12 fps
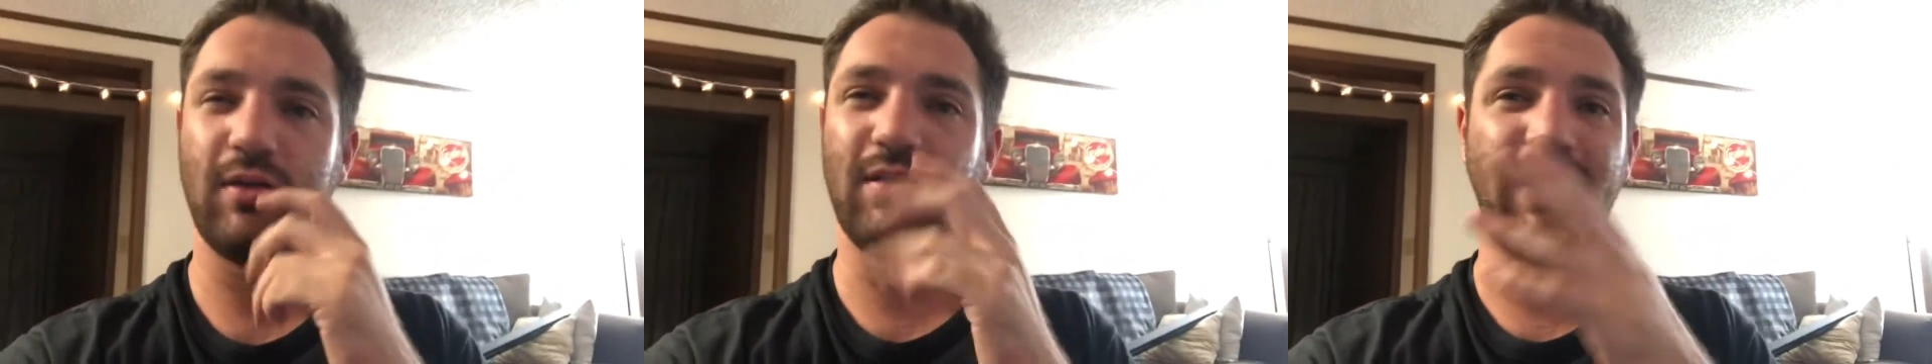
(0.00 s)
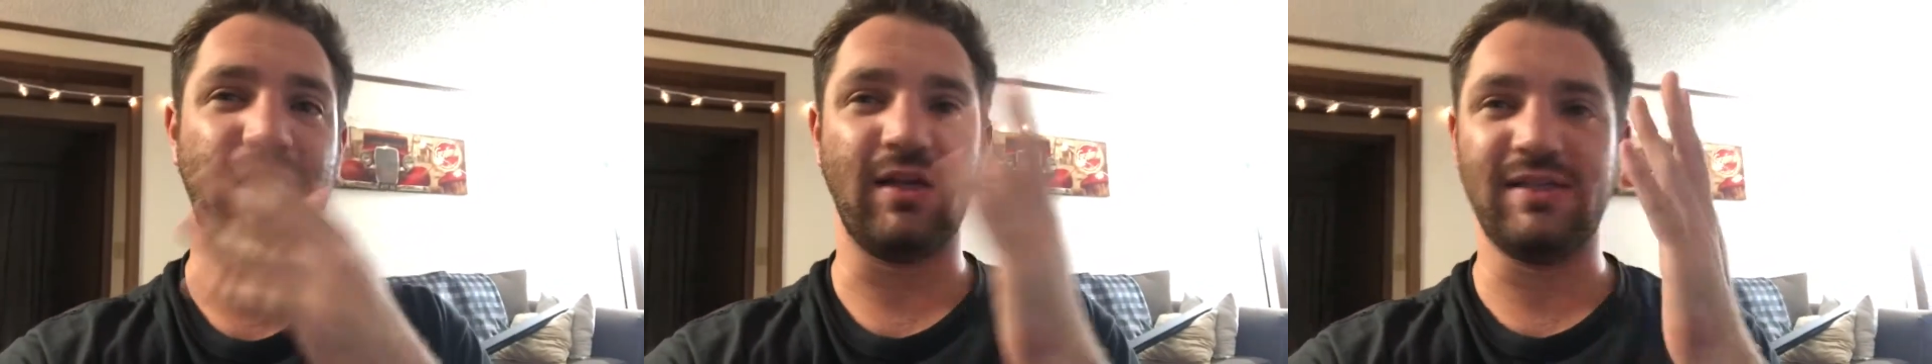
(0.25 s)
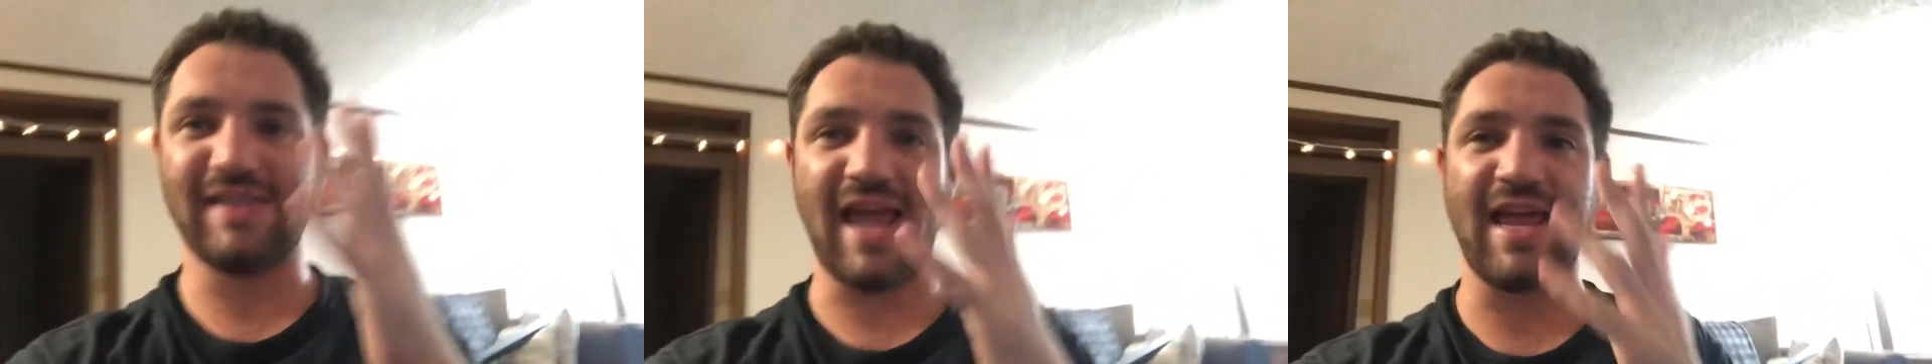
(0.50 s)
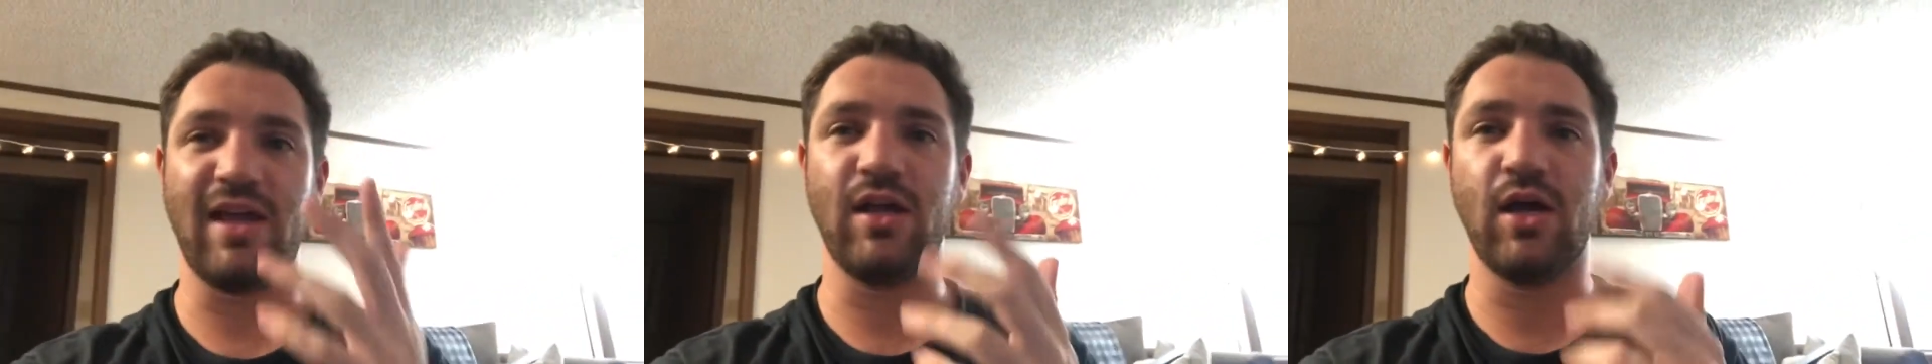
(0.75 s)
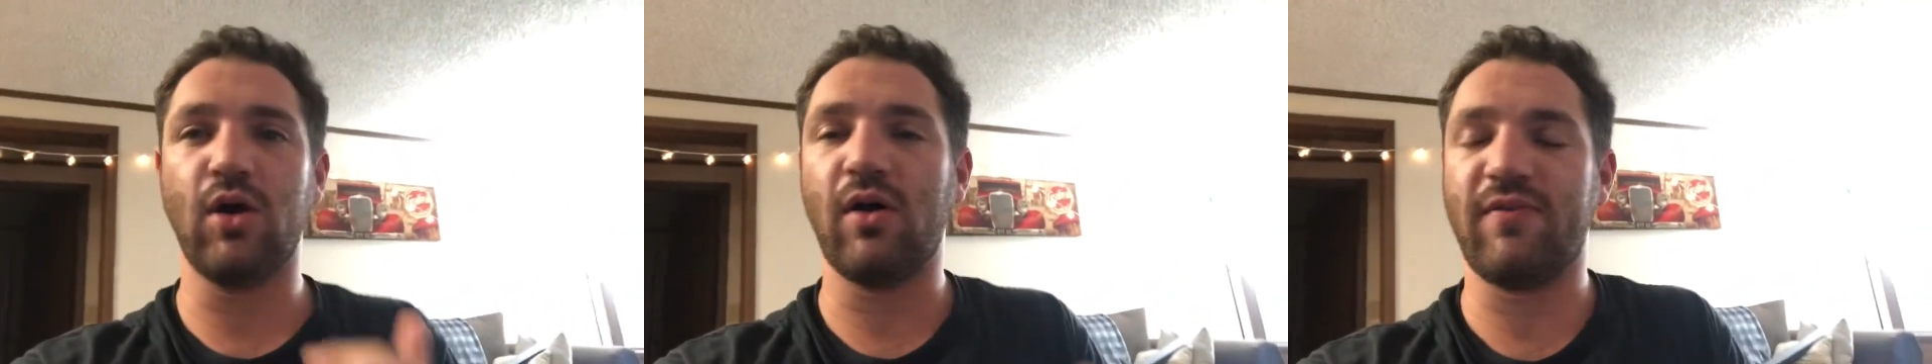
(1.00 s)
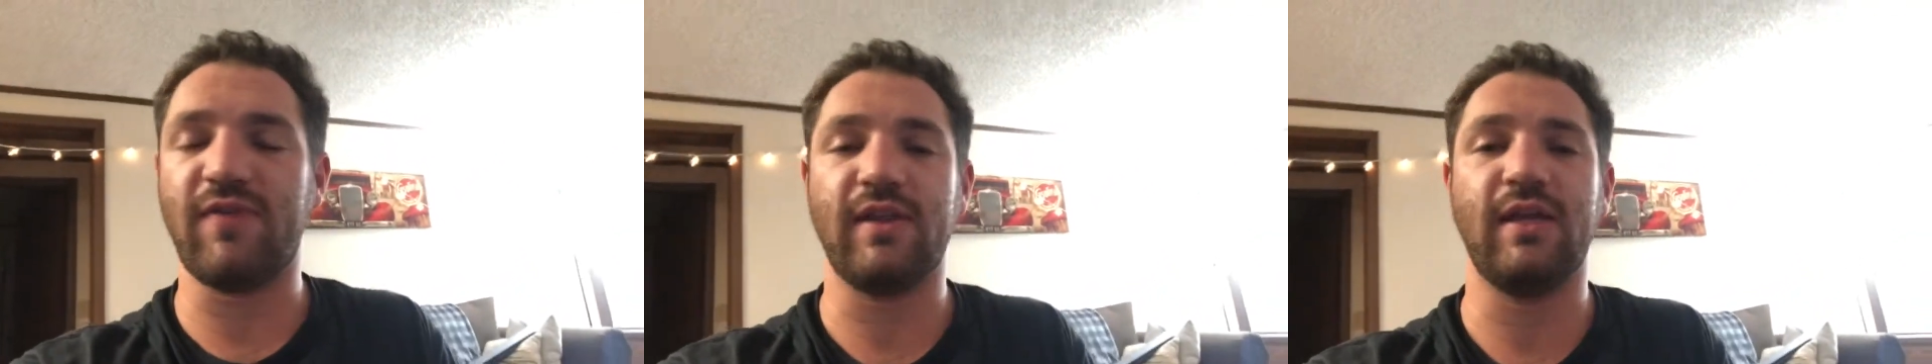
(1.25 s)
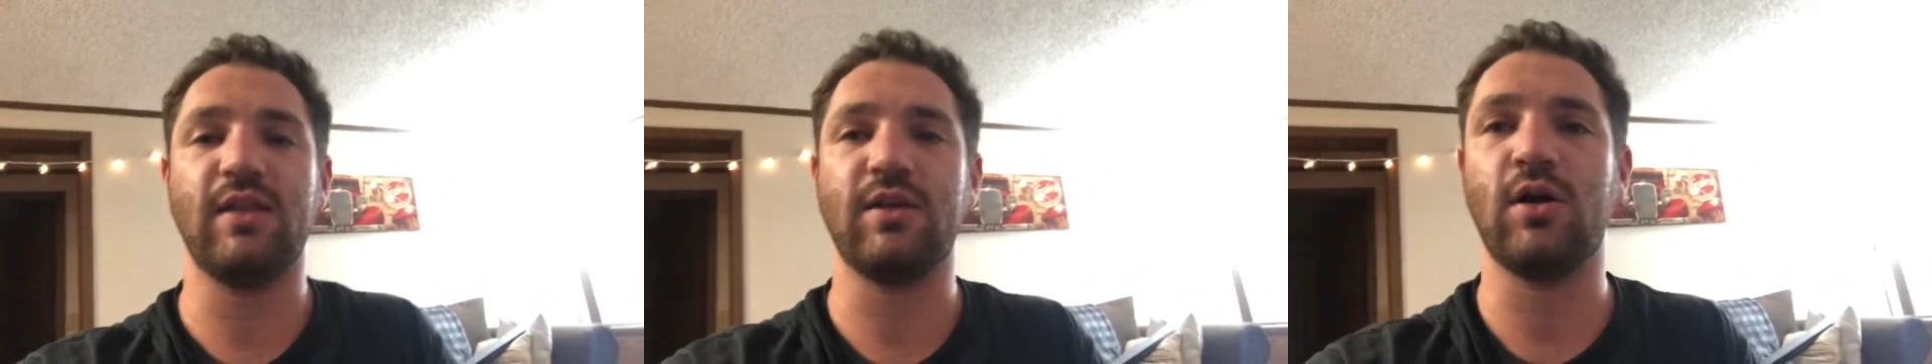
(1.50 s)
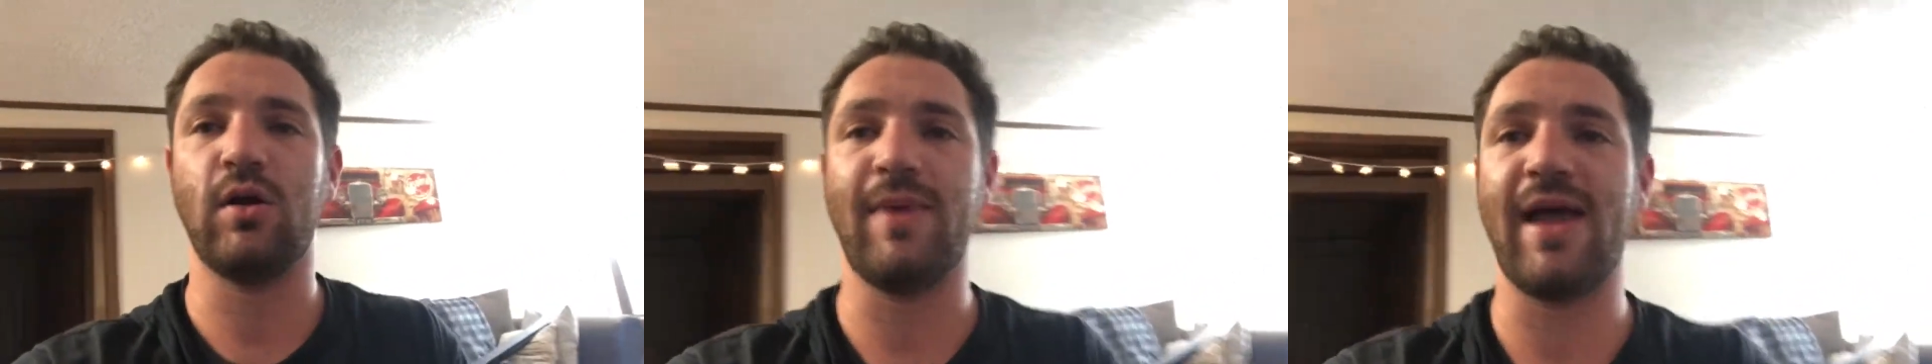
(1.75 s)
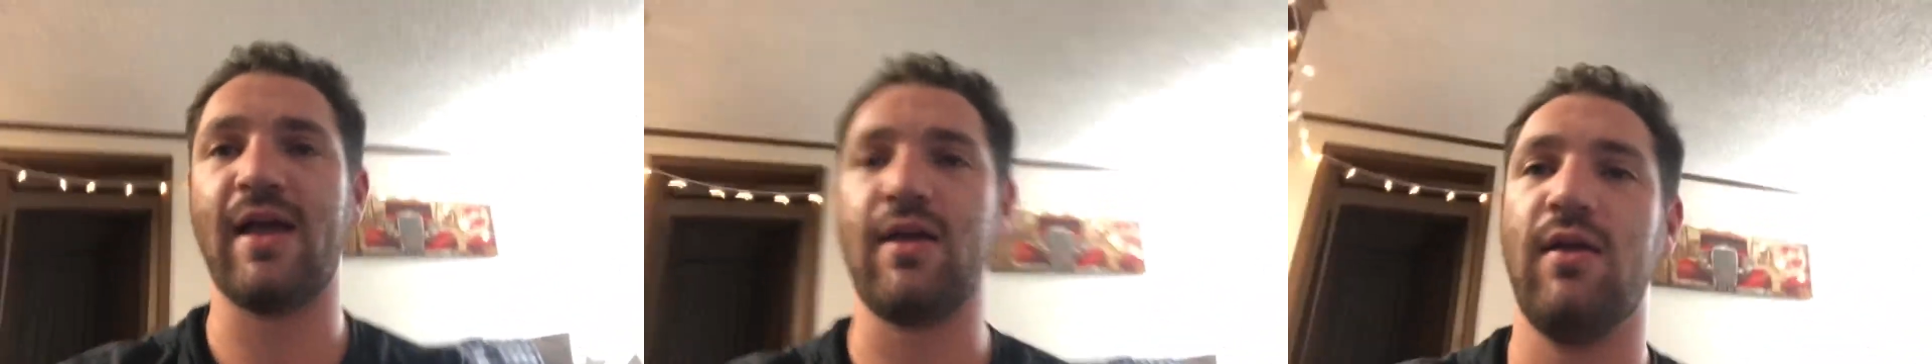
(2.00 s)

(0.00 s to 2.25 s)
like a day ago. I finally got the car back.